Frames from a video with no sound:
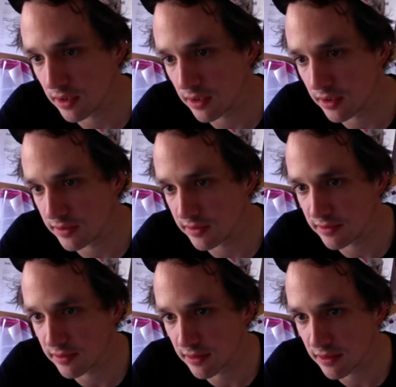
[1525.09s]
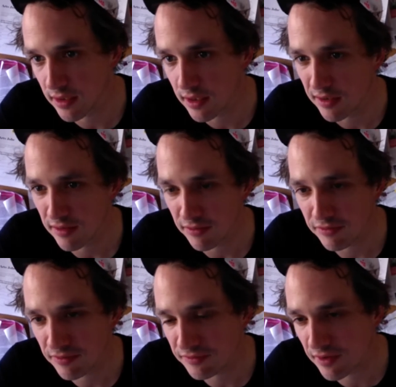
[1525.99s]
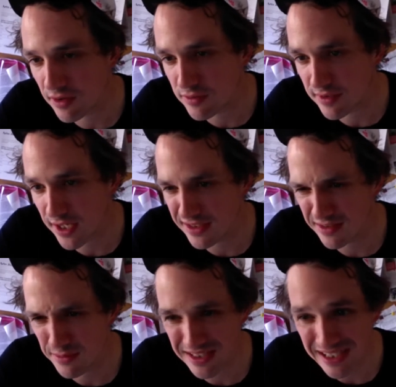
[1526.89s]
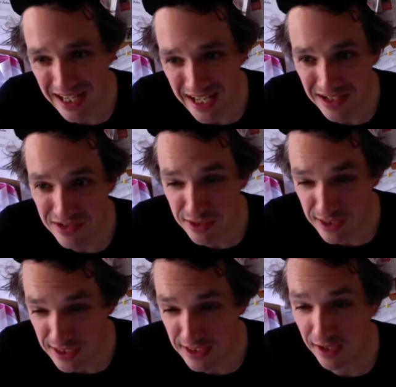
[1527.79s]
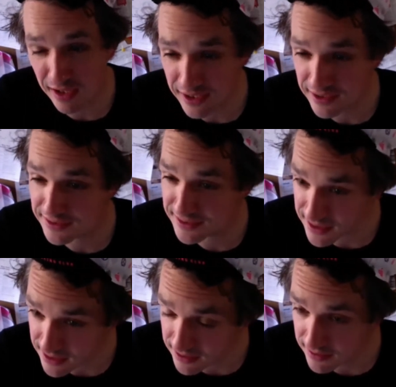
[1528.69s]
It's the phone takes them as an HEIC.